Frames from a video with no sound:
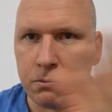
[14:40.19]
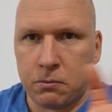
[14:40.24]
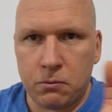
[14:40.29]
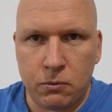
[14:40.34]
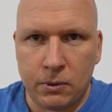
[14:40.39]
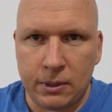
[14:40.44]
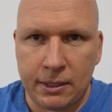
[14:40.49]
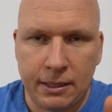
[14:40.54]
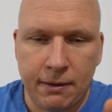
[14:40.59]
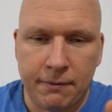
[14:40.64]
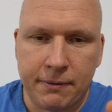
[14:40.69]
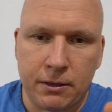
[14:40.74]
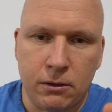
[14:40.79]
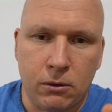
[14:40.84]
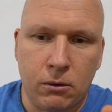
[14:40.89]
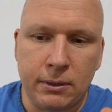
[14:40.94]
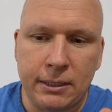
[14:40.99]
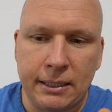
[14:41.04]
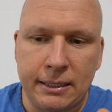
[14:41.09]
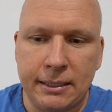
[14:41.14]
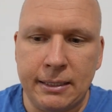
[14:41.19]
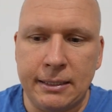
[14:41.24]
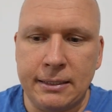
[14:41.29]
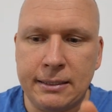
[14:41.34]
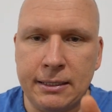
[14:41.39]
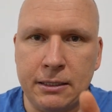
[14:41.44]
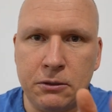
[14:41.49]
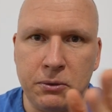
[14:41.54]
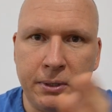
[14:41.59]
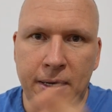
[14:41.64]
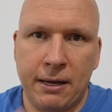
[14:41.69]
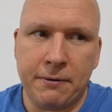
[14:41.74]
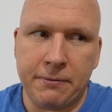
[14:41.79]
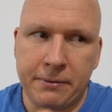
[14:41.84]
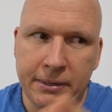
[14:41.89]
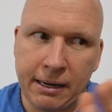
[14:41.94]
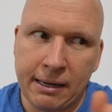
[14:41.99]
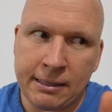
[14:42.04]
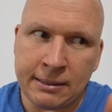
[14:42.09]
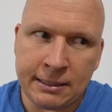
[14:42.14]
whatever long it is since we have
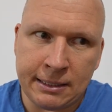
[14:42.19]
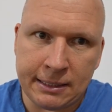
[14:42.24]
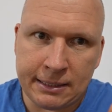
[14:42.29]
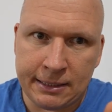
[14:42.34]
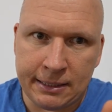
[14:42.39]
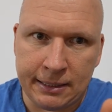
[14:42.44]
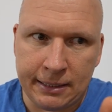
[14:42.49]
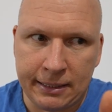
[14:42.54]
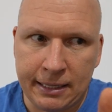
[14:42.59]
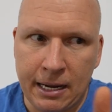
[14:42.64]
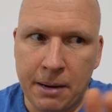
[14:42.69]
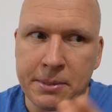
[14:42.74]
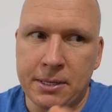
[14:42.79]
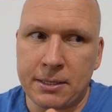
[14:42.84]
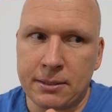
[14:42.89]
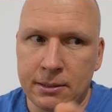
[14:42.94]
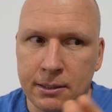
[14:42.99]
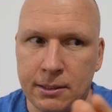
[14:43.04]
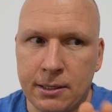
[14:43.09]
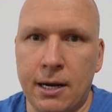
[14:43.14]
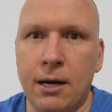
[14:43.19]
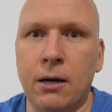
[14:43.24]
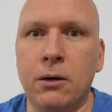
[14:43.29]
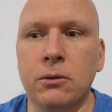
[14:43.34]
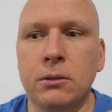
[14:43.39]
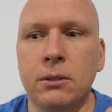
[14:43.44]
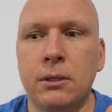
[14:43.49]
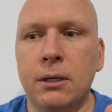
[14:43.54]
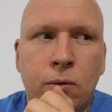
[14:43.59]
360 cameras around,